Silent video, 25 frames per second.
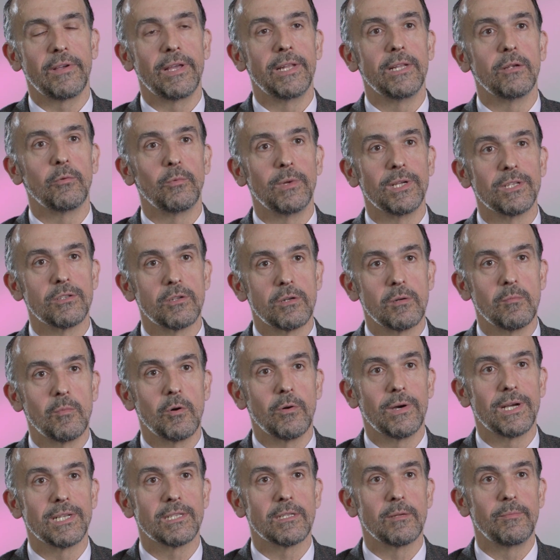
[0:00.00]
any
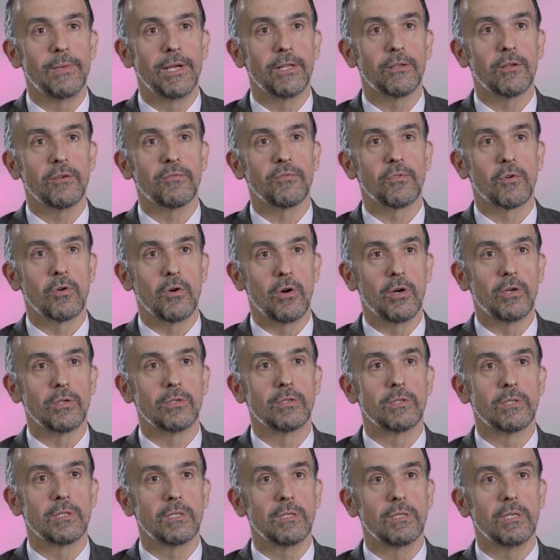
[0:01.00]
reasonable estimate of
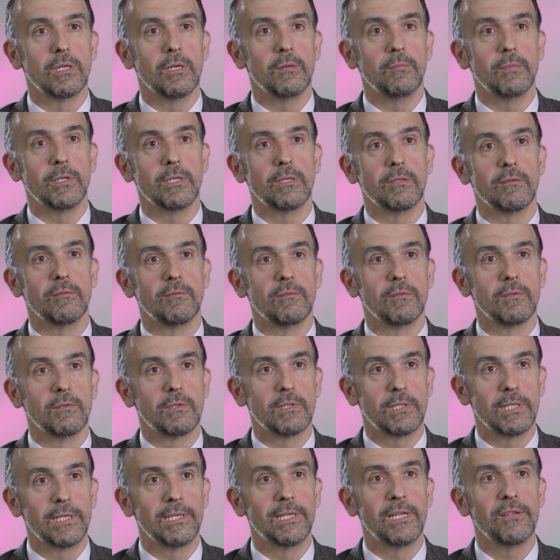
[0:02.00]
costs. I mean,
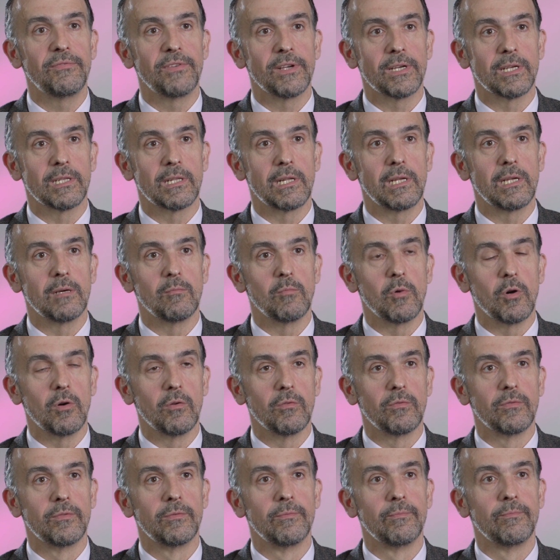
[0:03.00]
significantly above.